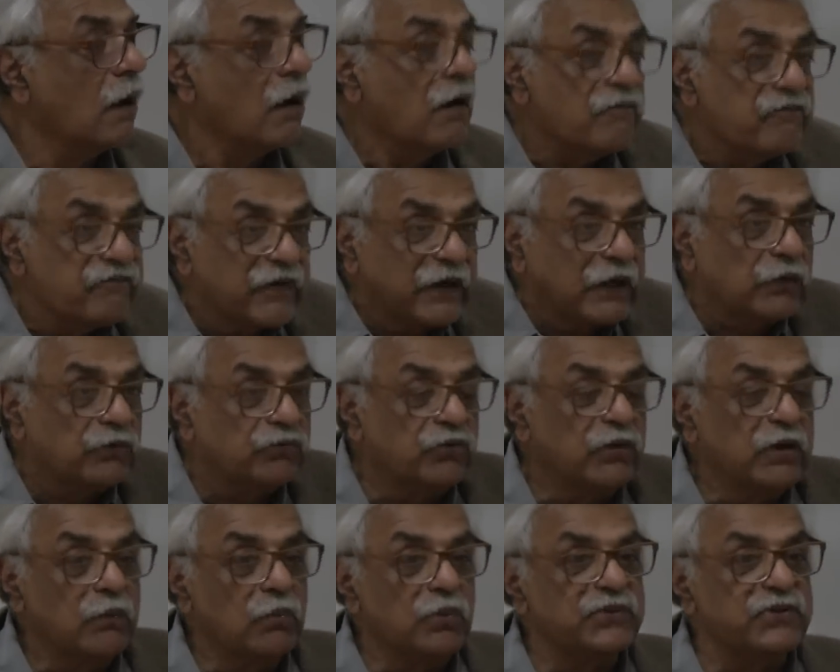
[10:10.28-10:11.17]

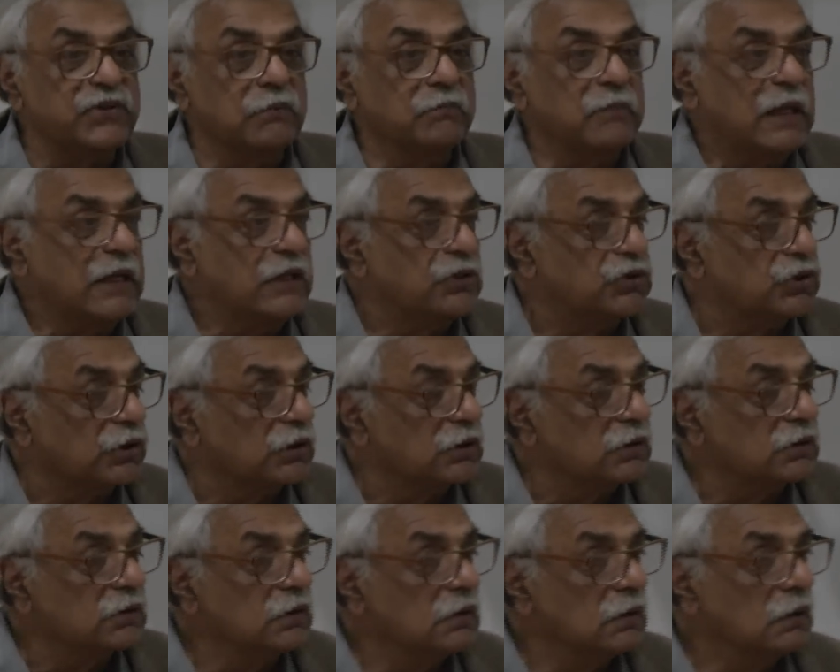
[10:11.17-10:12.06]
Victory was
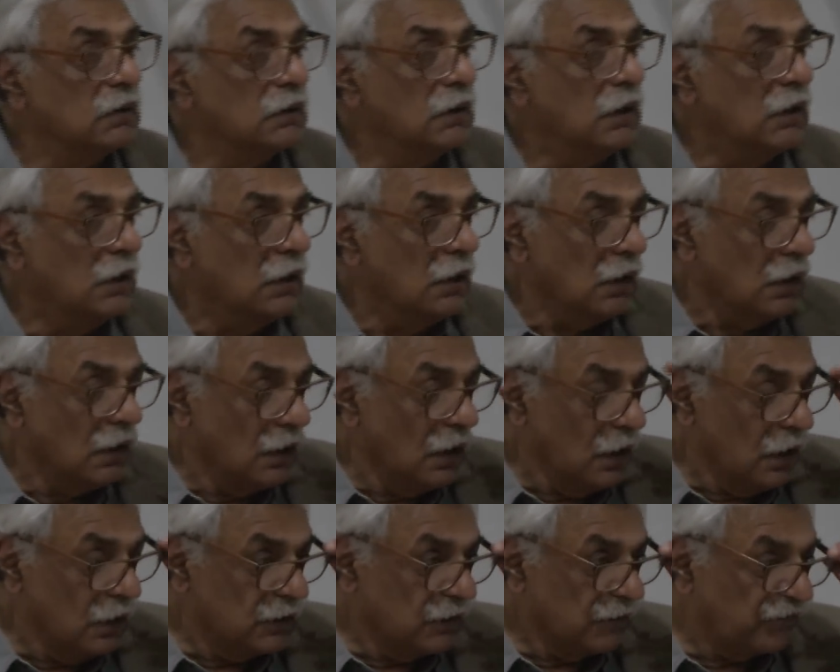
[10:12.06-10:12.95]
immediate.
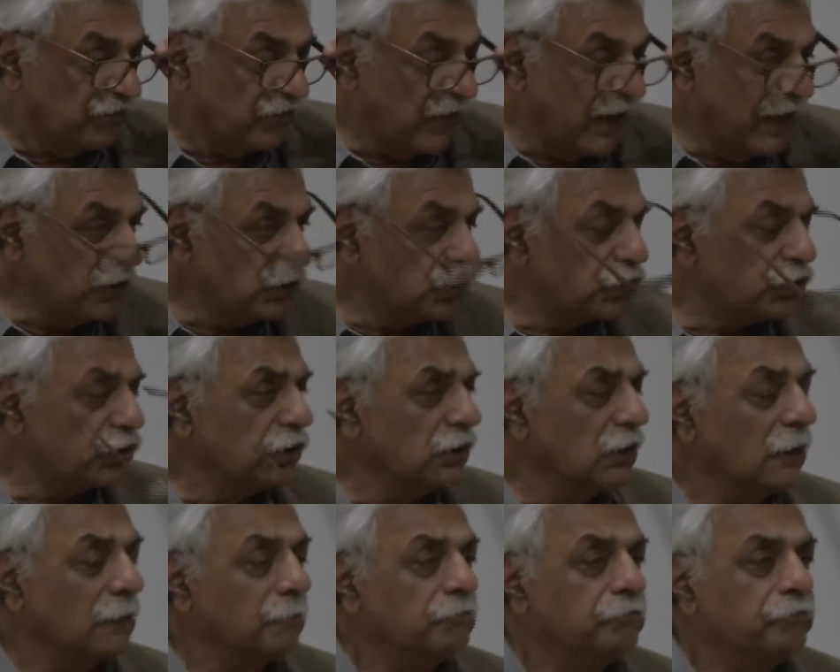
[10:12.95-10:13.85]
The
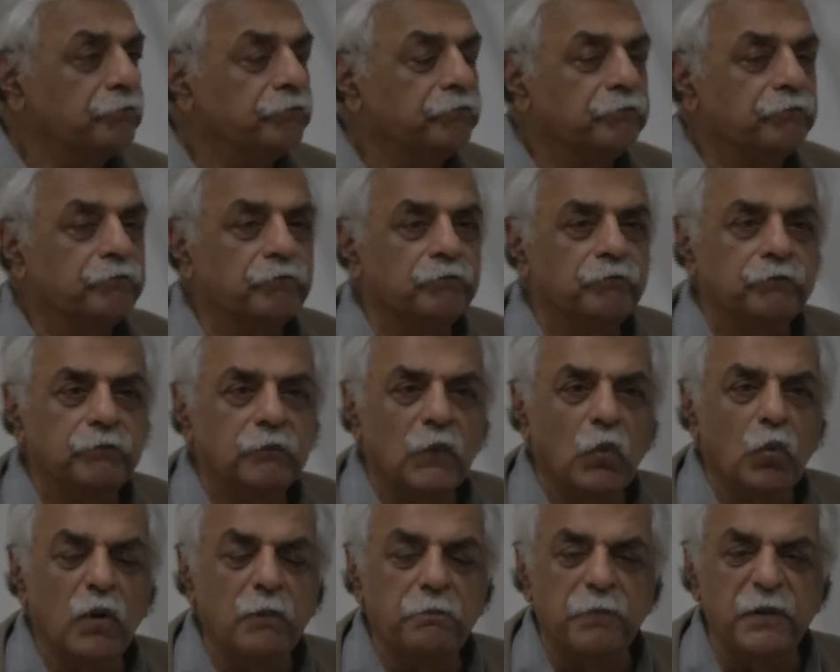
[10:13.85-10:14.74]
French
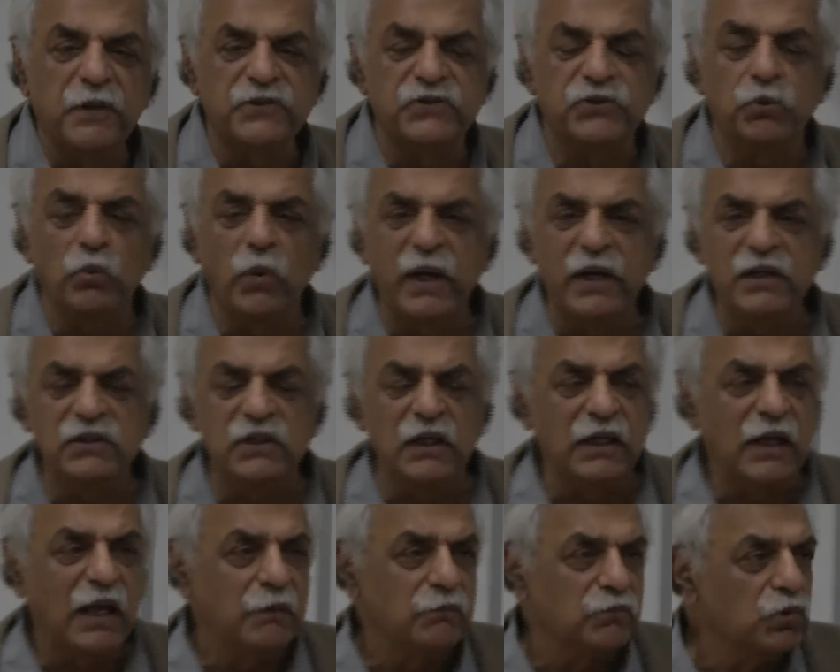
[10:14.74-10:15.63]
were
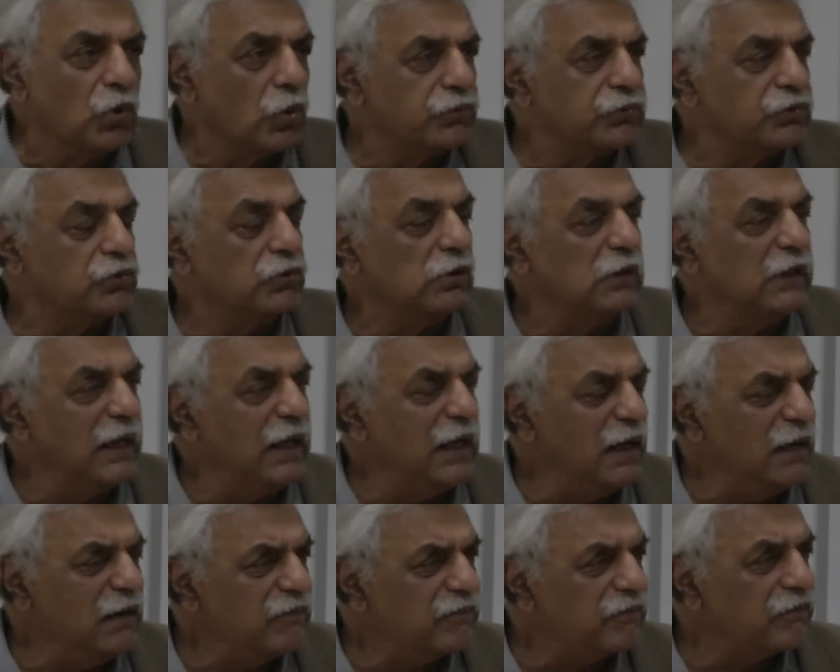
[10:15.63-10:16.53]
persuading him not to
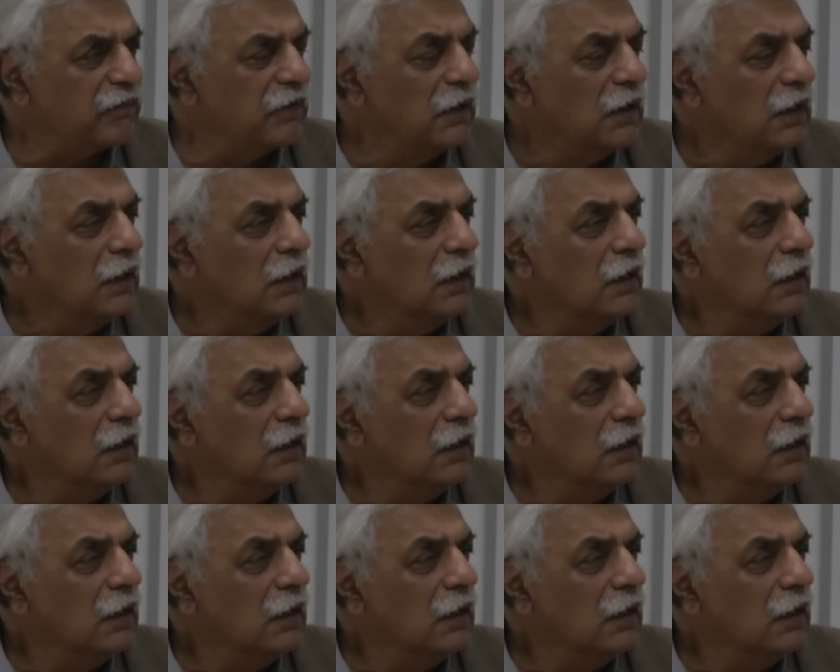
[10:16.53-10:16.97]
leave.